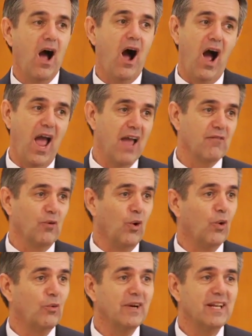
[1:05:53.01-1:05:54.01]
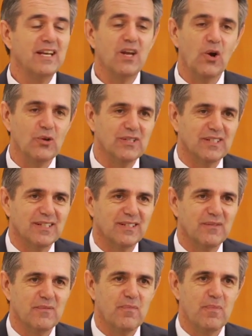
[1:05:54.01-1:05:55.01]
I have already noted
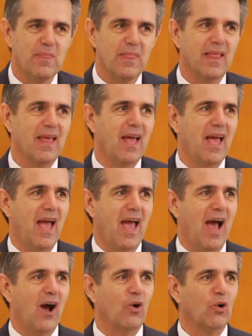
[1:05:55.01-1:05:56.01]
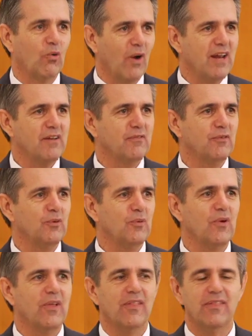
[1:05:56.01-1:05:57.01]
how grateful
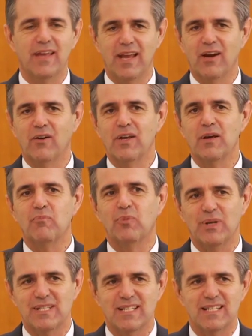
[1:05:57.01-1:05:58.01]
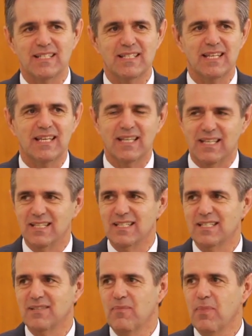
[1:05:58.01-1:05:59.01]
the Area Presidency
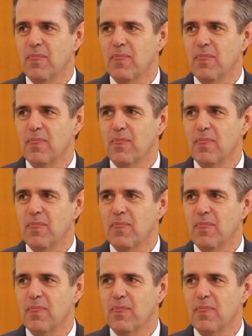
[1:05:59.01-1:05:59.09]
is